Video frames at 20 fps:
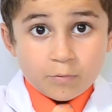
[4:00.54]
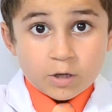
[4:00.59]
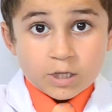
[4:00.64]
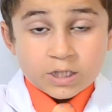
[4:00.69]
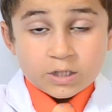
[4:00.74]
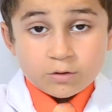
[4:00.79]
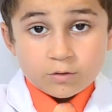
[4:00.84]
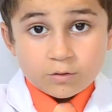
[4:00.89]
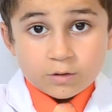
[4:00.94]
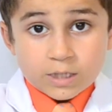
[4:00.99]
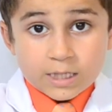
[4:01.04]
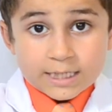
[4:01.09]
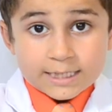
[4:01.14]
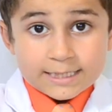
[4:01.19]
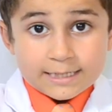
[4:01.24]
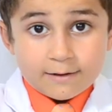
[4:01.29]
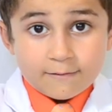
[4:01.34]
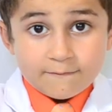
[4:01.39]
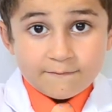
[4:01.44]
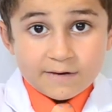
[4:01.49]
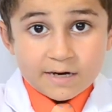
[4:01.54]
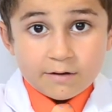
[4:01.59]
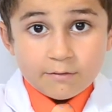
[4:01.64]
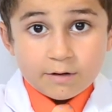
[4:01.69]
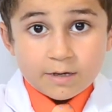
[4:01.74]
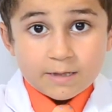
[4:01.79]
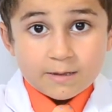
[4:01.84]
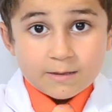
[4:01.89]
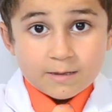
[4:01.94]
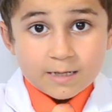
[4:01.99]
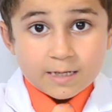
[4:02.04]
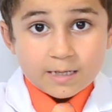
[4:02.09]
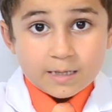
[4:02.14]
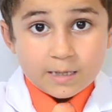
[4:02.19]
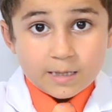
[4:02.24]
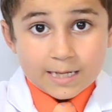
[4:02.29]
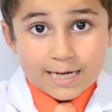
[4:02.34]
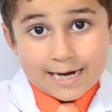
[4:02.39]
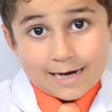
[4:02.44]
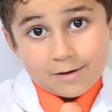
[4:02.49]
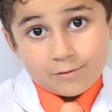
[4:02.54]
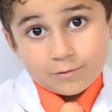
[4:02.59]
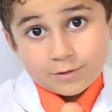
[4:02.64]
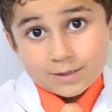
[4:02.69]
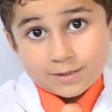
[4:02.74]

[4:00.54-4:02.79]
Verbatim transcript: printer lays down very thin layers.